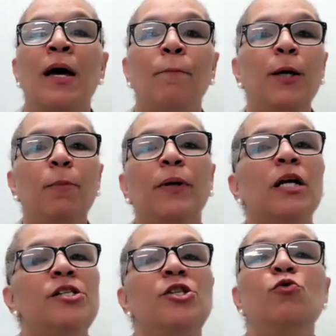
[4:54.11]
people
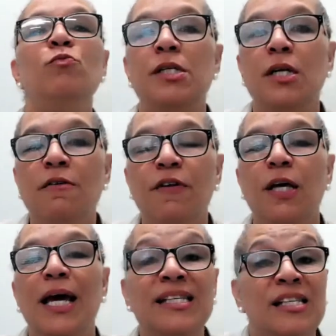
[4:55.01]
assume
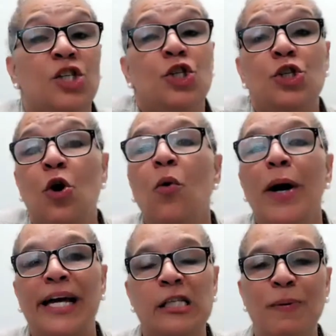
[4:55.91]
TV is so
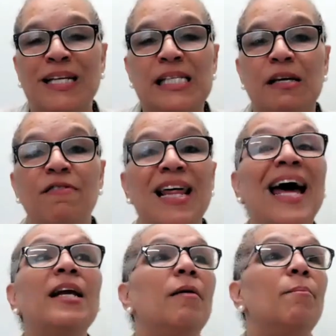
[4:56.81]
expensive that